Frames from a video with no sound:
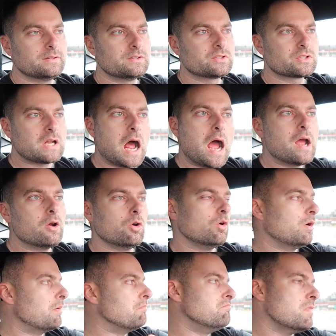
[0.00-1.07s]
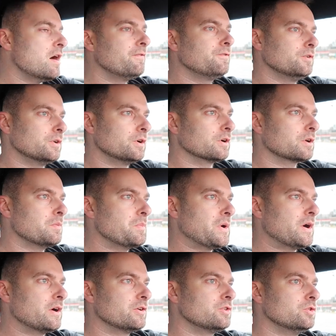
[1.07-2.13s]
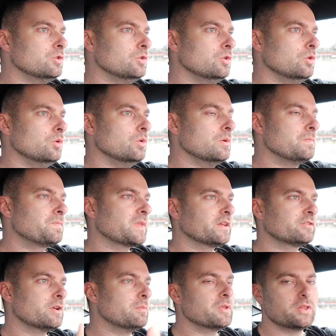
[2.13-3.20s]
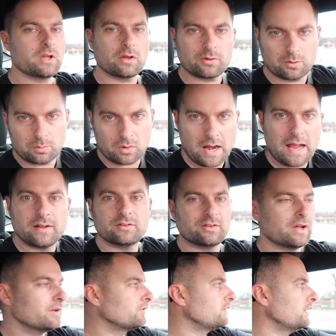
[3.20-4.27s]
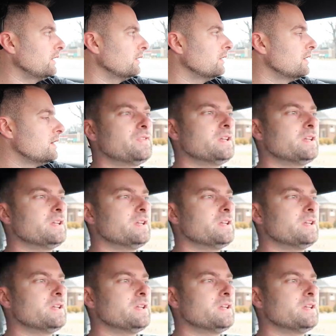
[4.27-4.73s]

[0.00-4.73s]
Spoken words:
style muffler compared to some of the other brands out there.